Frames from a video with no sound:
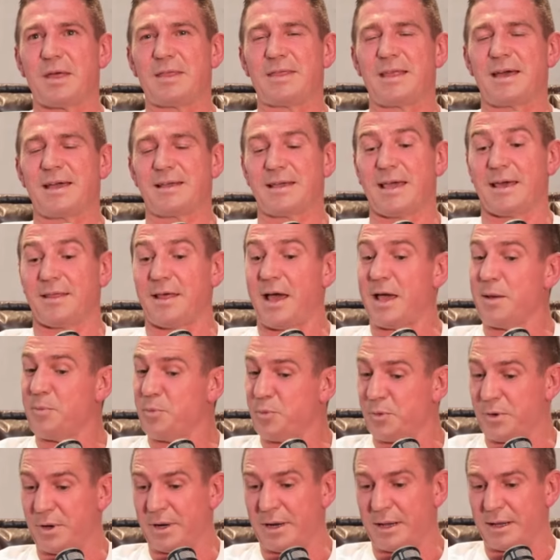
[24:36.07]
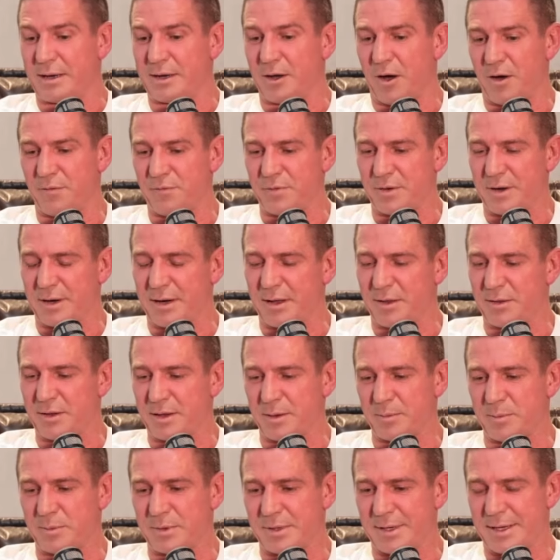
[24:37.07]
And they put in an offer, and I
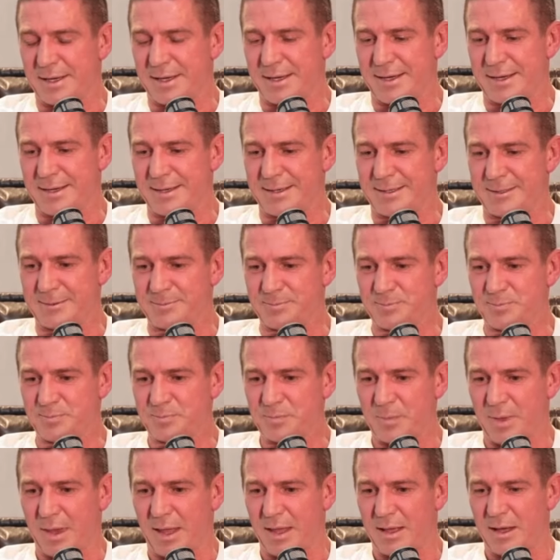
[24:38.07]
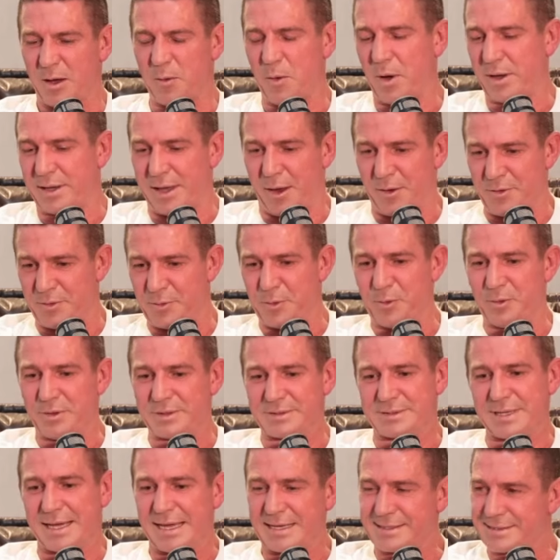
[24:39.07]
think I won't go into all
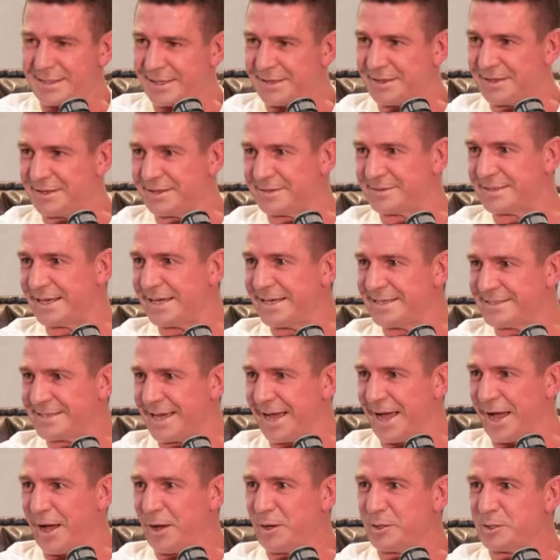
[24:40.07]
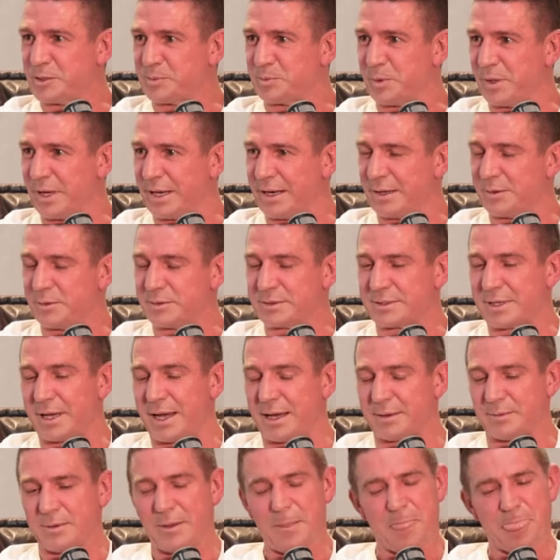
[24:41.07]
the details, but it was
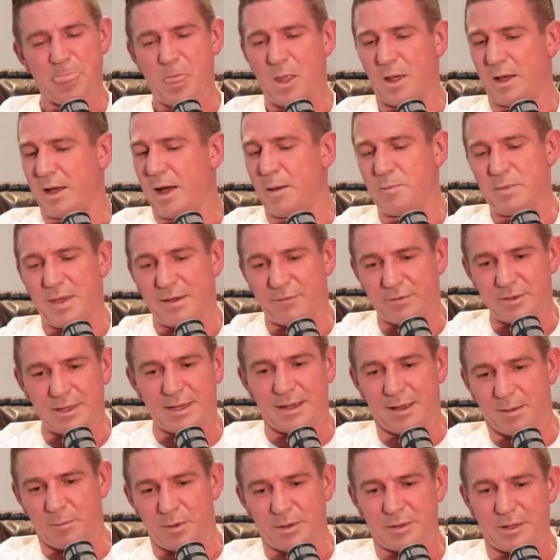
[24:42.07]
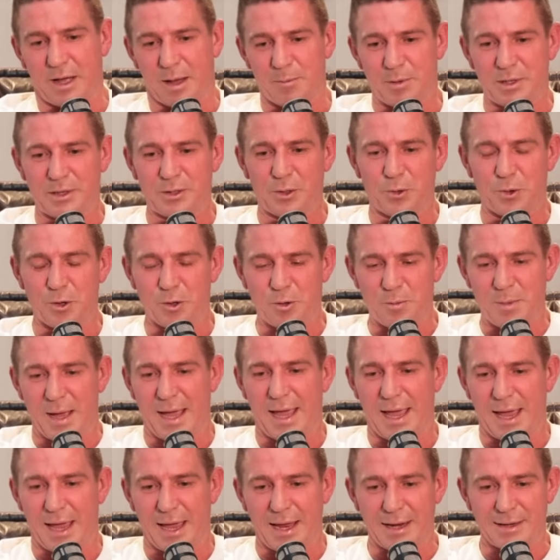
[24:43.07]
like, I'm never leaving. I'm a loyal
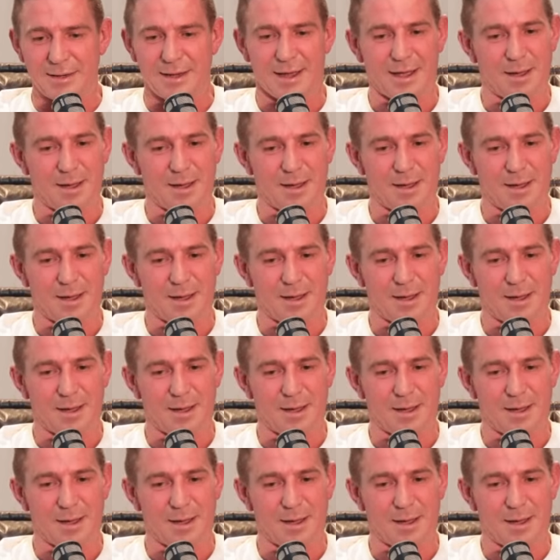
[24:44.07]
man.